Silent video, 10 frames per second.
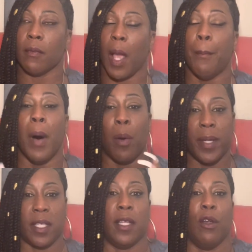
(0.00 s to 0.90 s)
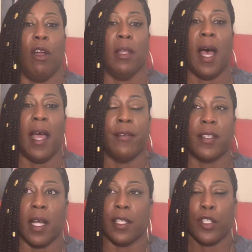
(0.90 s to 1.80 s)
moments in our
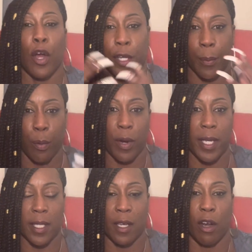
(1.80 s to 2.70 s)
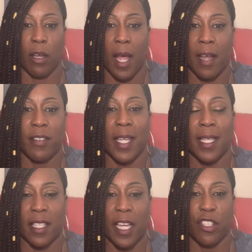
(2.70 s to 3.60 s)
lives, turning points in our lives,
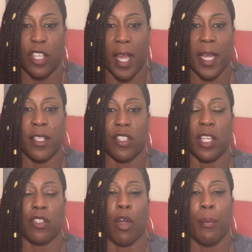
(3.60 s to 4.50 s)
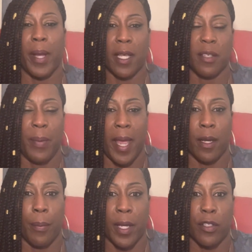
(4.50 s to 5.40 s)
things that changed us, our biggest
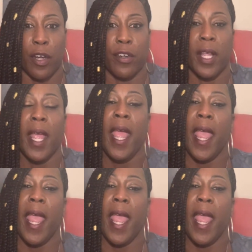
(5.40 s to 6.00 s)
pain, our biggest hurt,